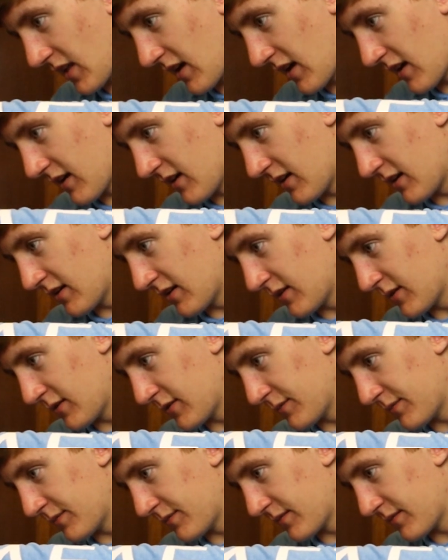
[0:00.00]

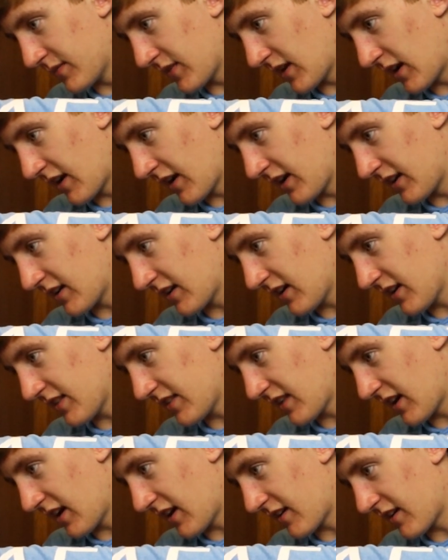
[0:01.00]
Alright,
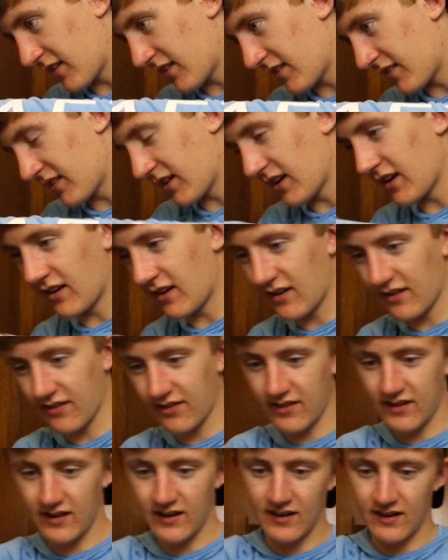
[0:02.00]
cut that right
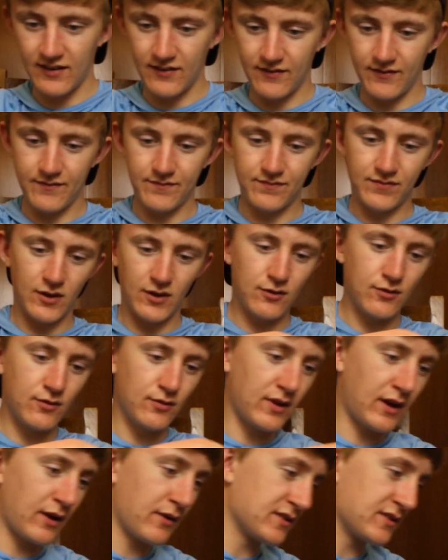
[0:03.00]
off there.
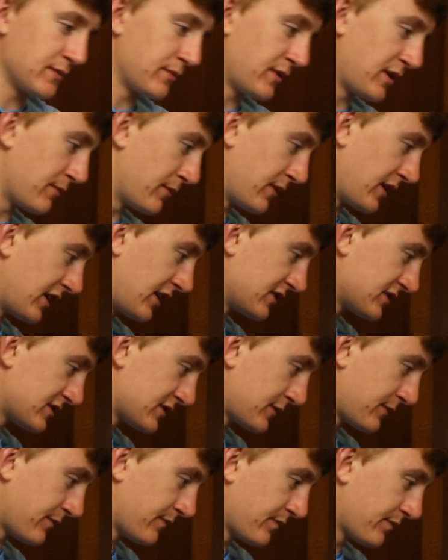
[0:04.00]
Ooh, that was a bit
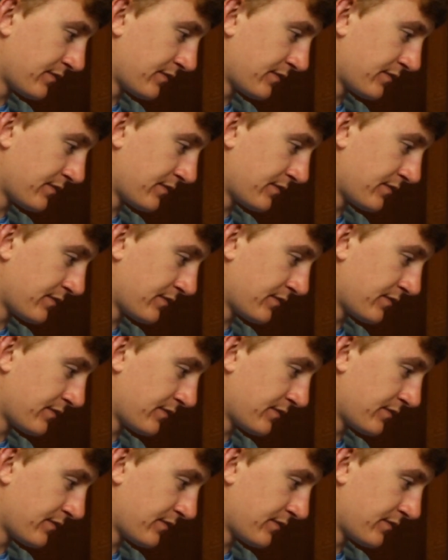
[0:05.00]
much.